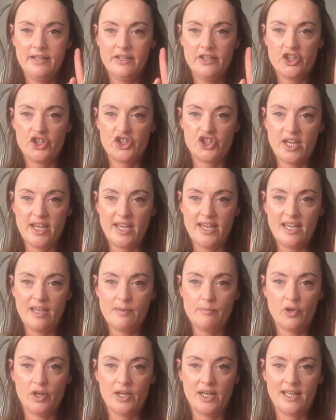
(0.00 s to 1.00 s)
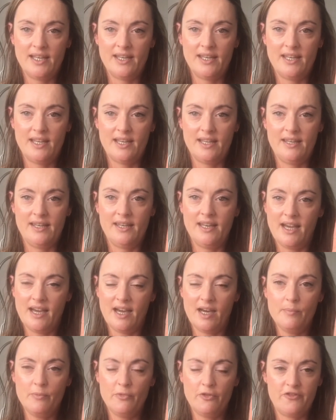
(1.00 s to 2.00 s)
She molannan
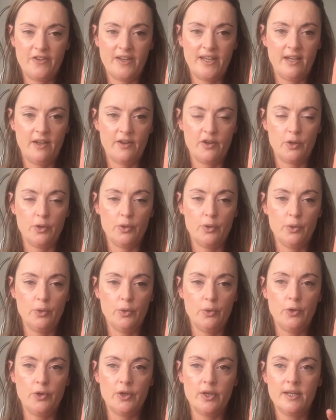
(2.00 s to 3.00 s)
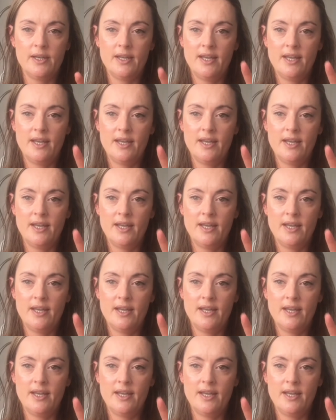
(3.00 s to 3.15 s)
am fair ur.